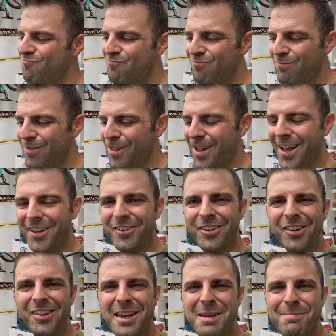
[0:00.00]
let's
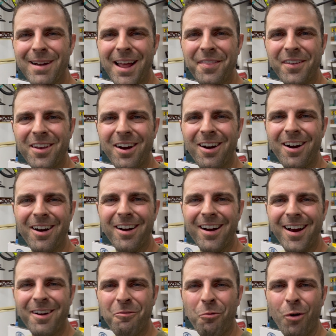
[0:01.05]
just keep it on the car,
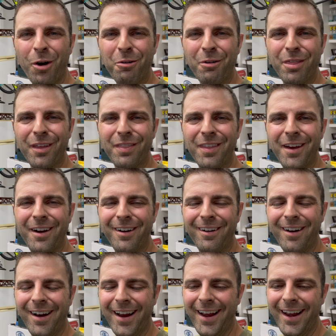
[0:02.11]
work with it
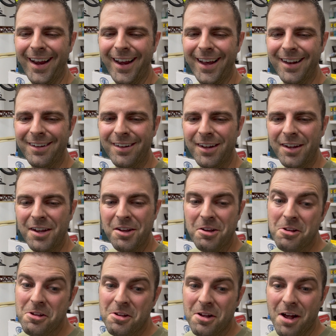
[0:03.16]
there, and
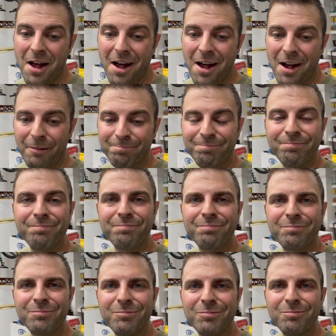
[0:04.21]

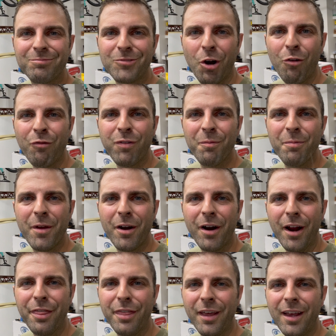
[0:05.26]
go from there.
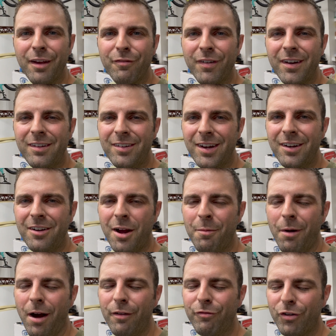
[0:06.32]
I think if it did come
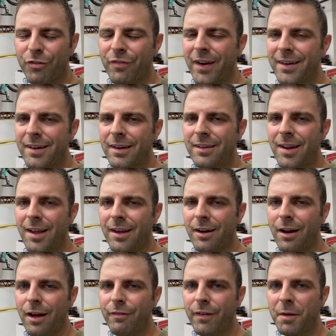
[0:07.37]
off, or if I did take it
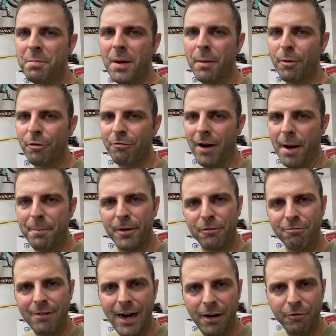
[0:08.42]
off, I'd be able to wrap it
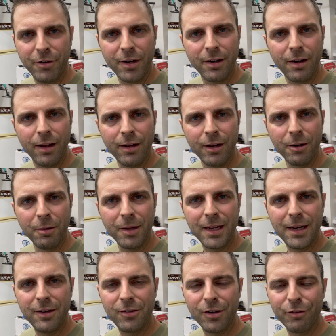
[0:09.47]
around it a little
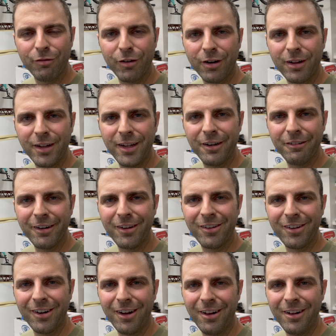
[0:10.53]
easier for a cleaner
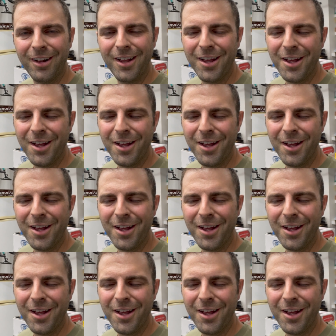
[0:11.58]
install.